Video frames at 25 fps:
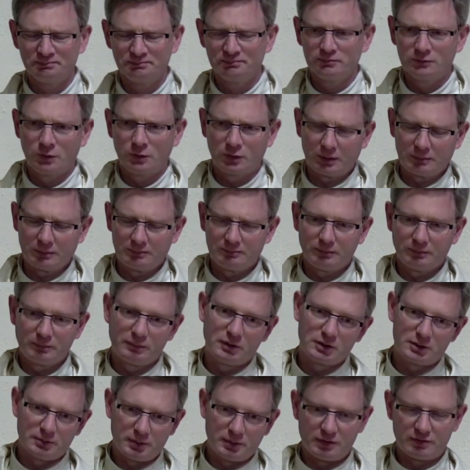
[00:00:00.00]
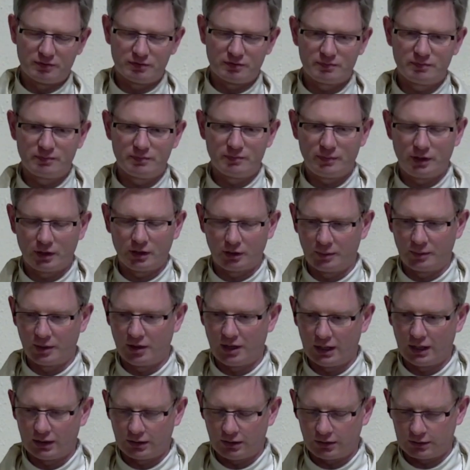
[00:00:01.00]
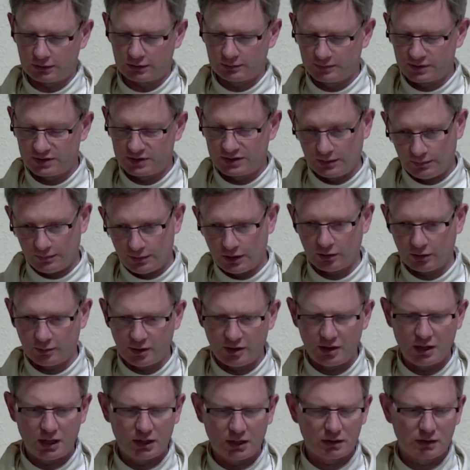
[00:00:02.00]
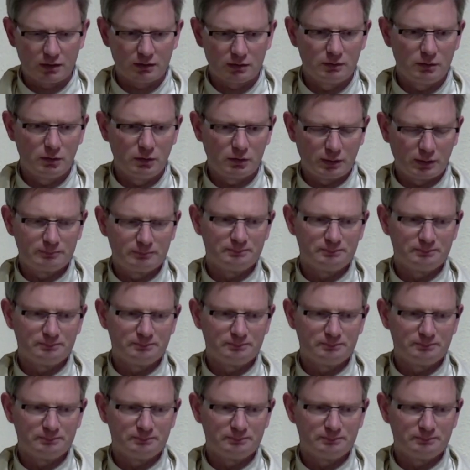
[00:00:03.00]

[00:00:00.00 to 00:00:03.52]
Okay, plus a bit of Margaret Mary Alacoque, St. Margaret Mary Alacoque. Okay.